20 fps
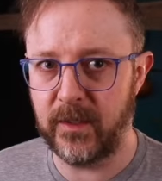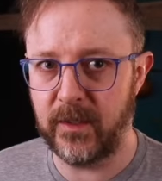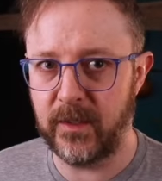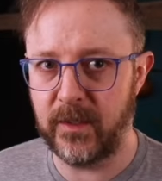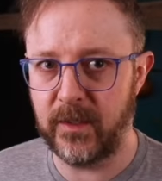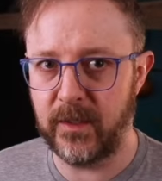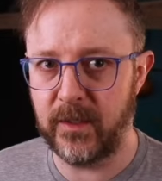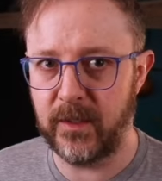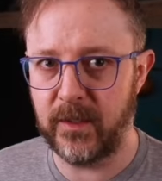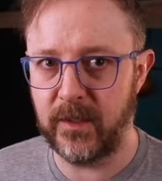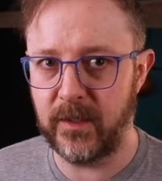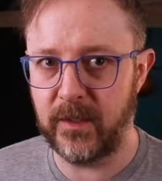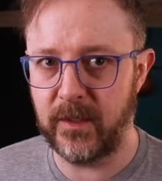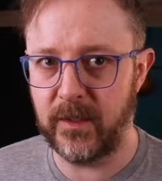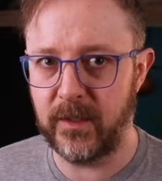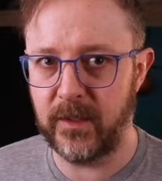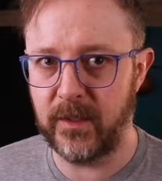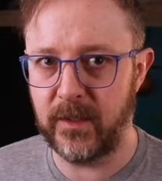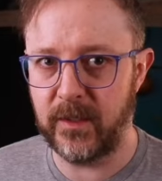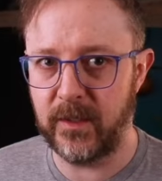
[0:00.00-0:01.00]

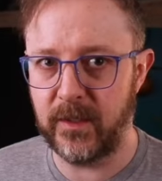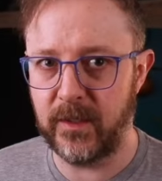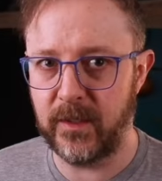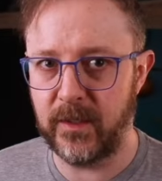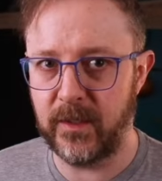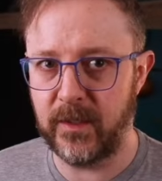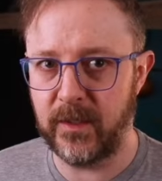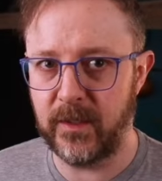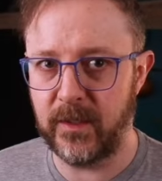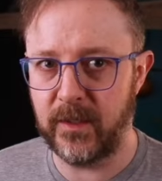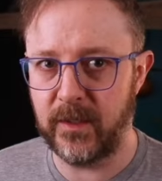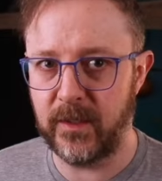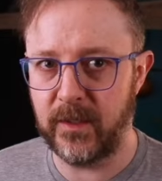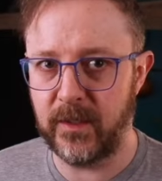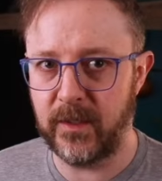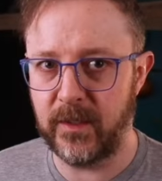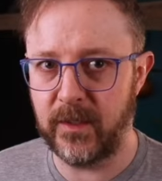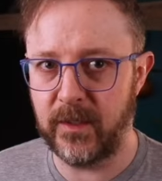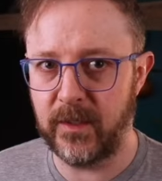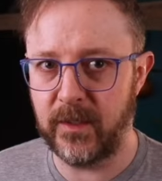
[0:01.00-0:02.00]

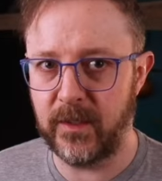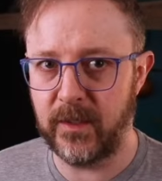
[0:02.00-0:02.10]
(silent)